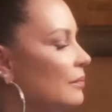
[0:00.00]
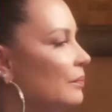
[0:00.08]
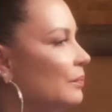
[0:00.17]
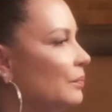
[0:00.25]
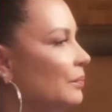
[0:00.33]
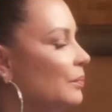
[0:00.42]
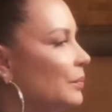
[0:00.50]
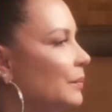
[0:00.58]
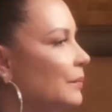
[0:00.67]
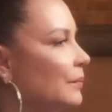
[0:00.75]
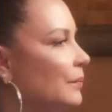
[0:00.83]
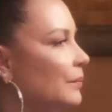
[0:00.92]

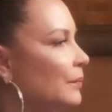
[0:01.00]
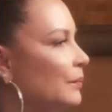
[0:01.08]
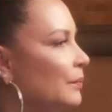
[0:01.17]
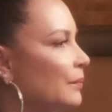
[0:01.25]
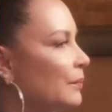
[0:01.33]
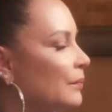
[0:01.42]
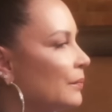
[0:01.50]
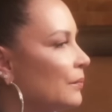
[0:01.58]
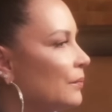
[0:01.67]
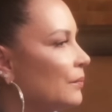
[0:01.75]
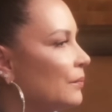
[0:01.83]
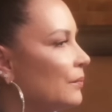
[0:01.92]

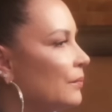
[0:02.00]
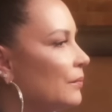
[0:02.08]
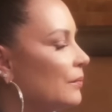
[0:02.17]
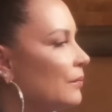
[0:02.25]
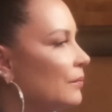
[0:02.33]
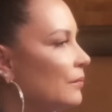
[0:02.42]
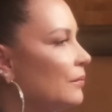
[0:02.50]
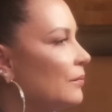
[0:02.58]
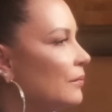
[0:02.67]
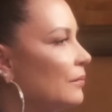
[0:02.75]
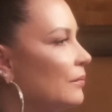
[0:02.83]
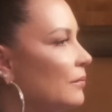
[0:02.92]

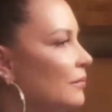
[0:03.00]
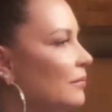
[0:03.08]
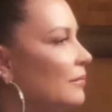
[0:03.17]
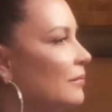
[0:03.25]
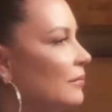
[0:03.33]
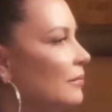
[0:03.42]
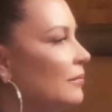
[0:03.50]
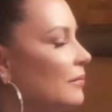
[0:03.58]
(not speaking)